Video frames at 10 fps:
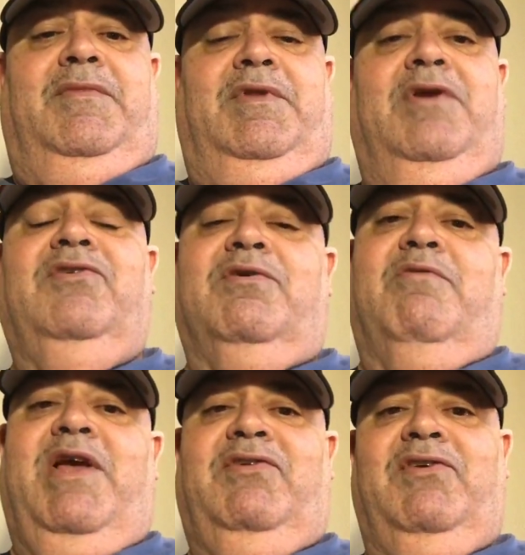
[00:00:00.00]
He's a
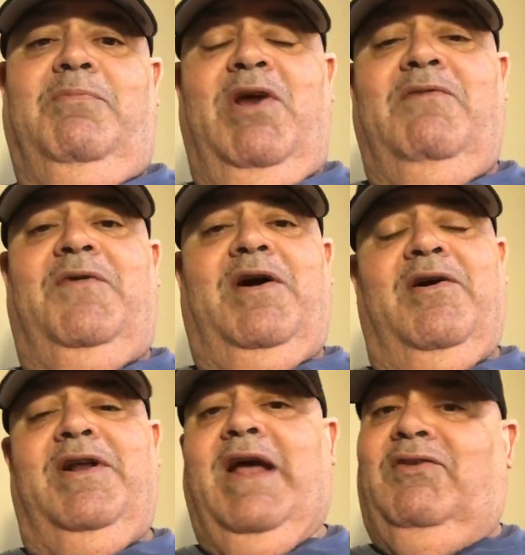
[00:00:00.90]
racist motherfucker,
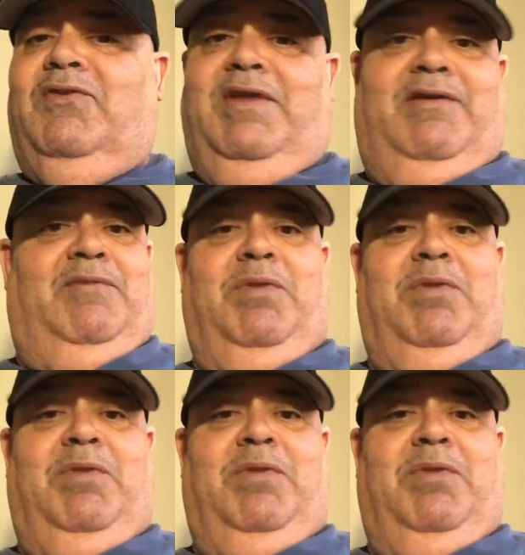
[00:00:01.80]
and that's it.